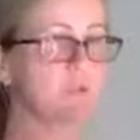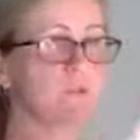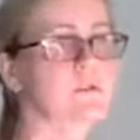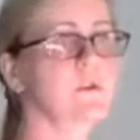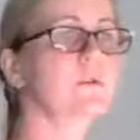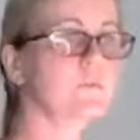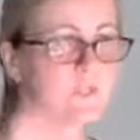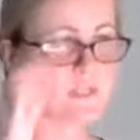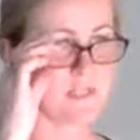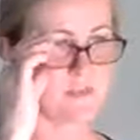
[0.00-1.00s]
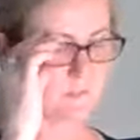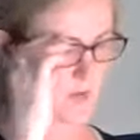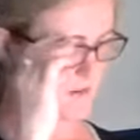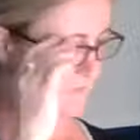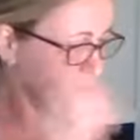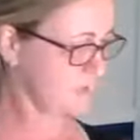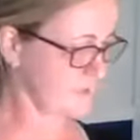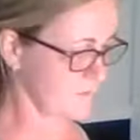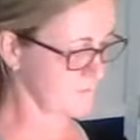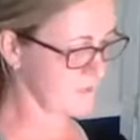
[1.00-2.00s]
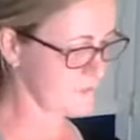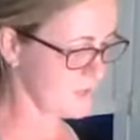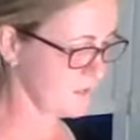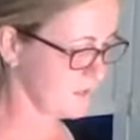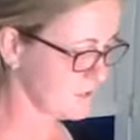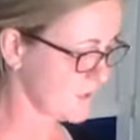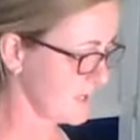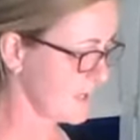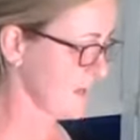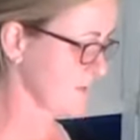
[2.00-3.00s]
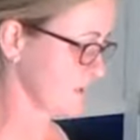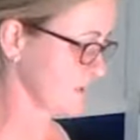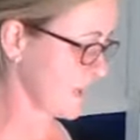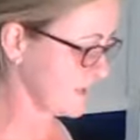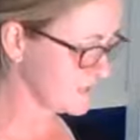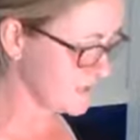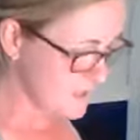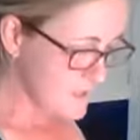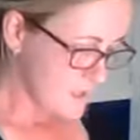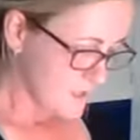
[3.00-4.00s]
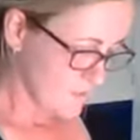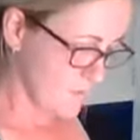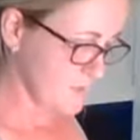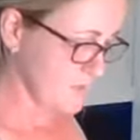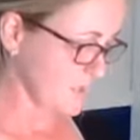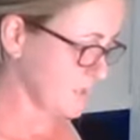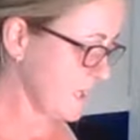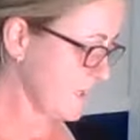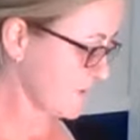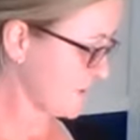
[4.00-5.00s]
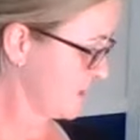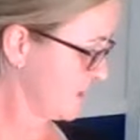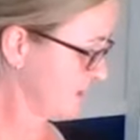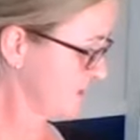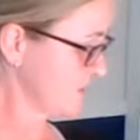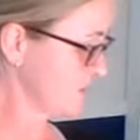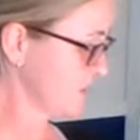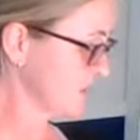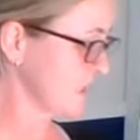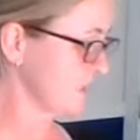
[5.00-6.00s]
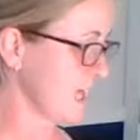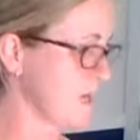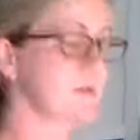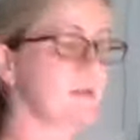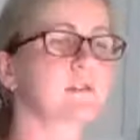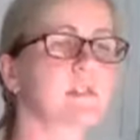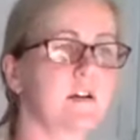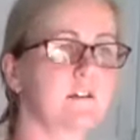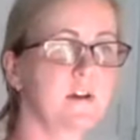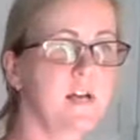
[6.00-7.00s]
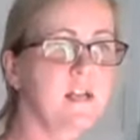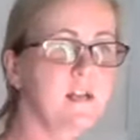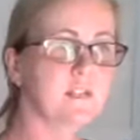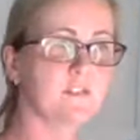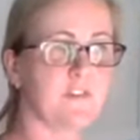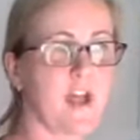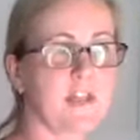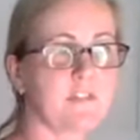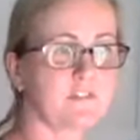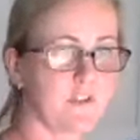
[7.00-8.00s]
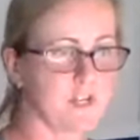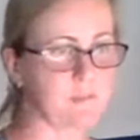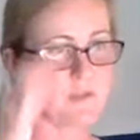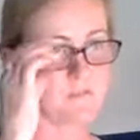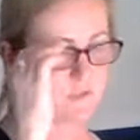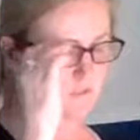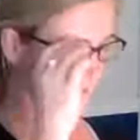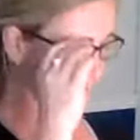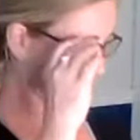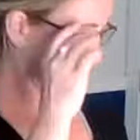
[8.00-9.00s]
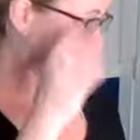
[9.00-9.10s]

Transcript: there's no rules in improv. I really want you to try an exercise where we do this together. So you're just allowing yourself to find the freedom in the movement,